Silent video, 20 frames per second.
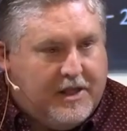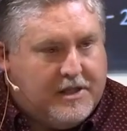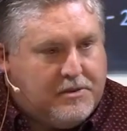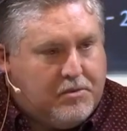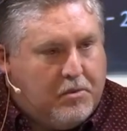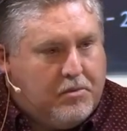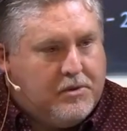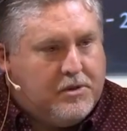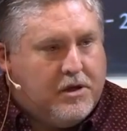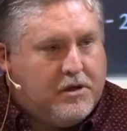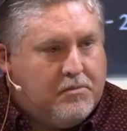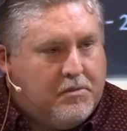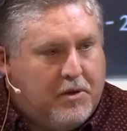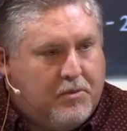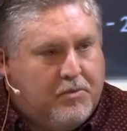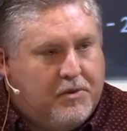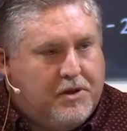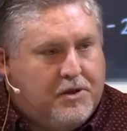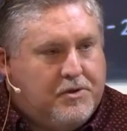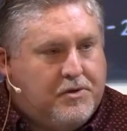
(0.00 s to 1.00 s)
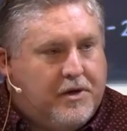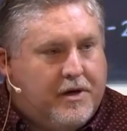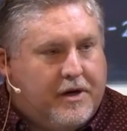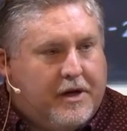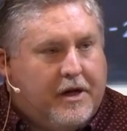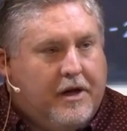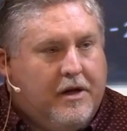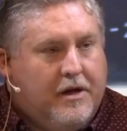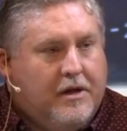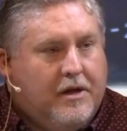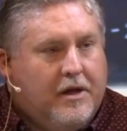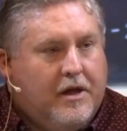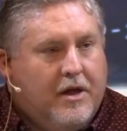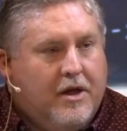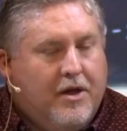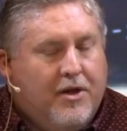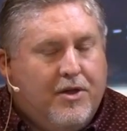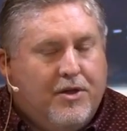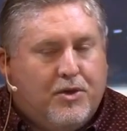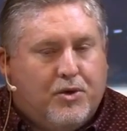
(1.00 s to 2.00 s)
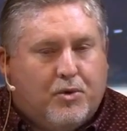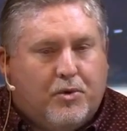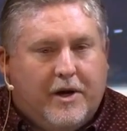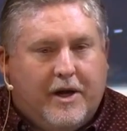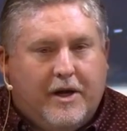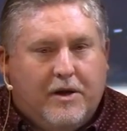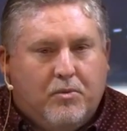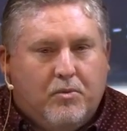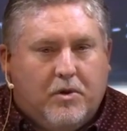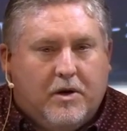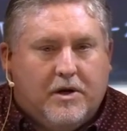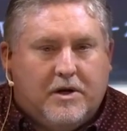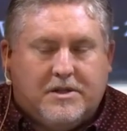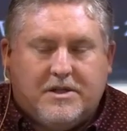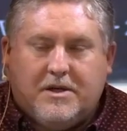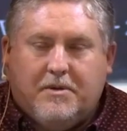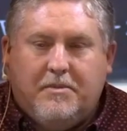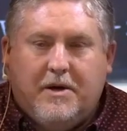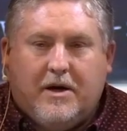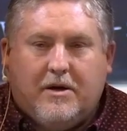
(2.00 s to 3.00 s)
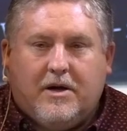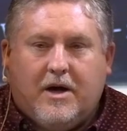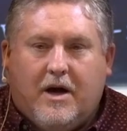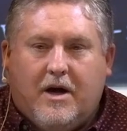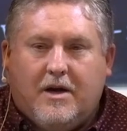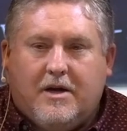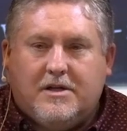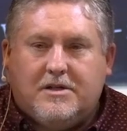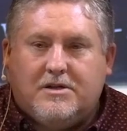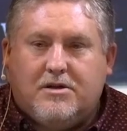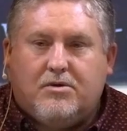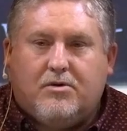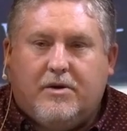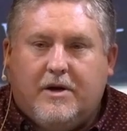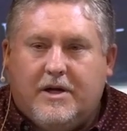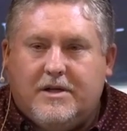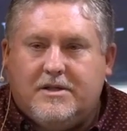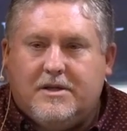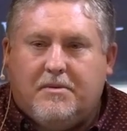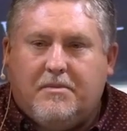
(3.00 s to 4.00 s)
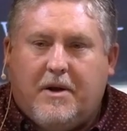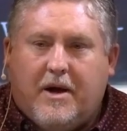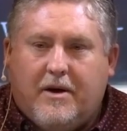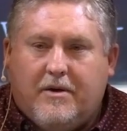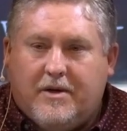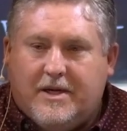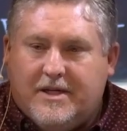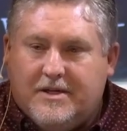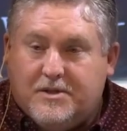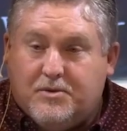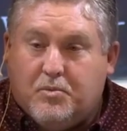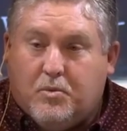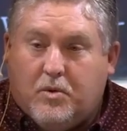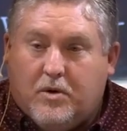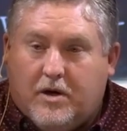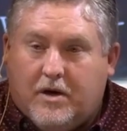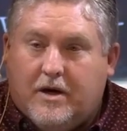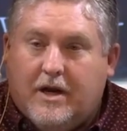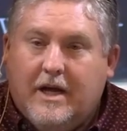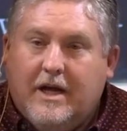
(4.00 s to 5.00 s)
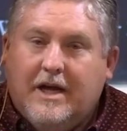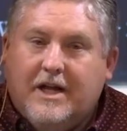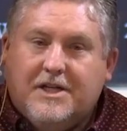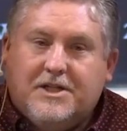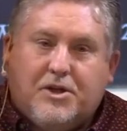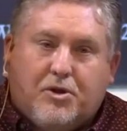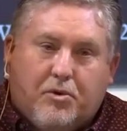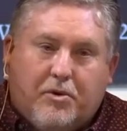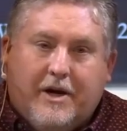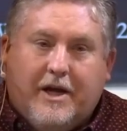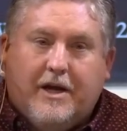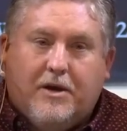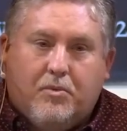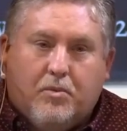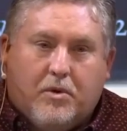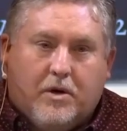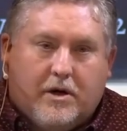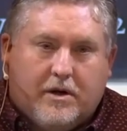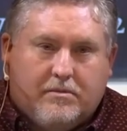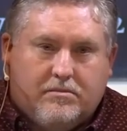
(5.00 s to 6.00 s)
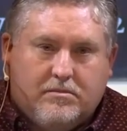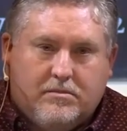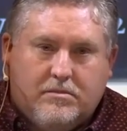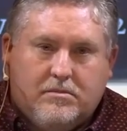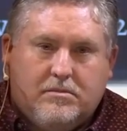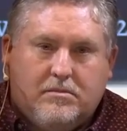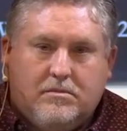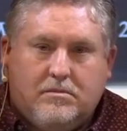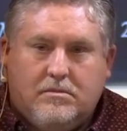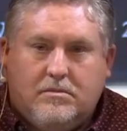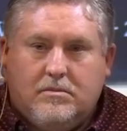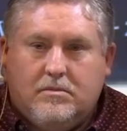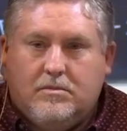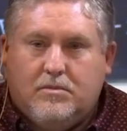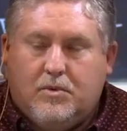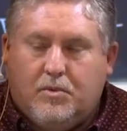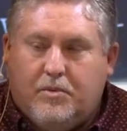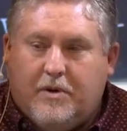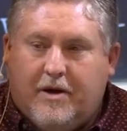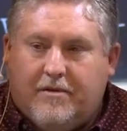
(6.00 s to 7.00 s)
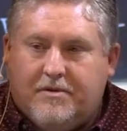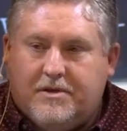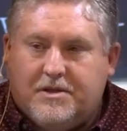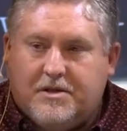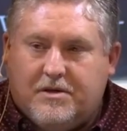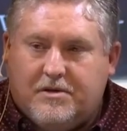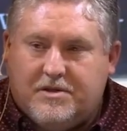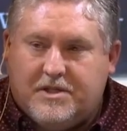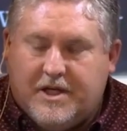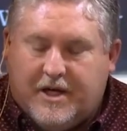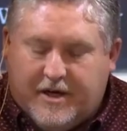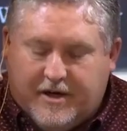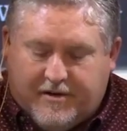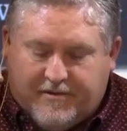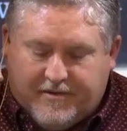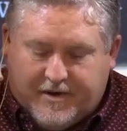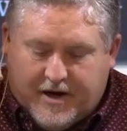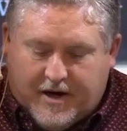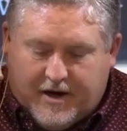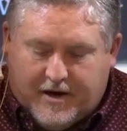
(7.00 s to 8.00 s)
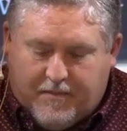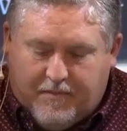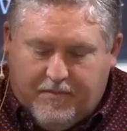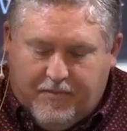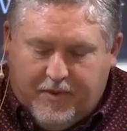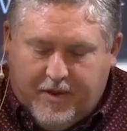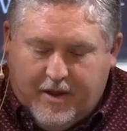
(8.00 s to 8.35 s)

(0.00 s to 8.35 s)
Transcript: That's what we're talking about with the Trinity. Three in oneness. Somehow God is three, somehow He is one. It's three in one when we have this understanding of God.